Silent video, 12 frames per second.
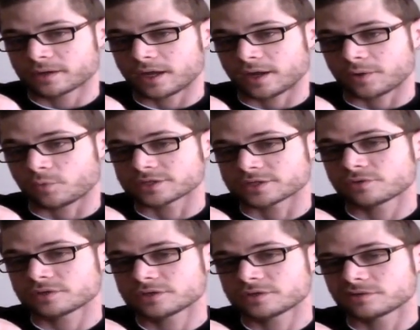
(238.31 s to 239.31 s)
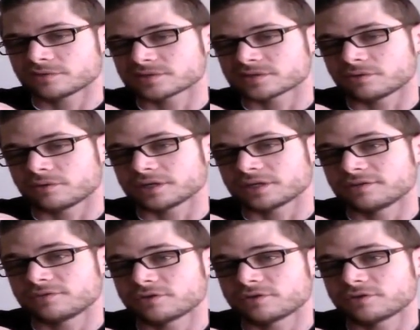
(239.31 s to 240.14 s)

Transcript: And what it's going to do is going to give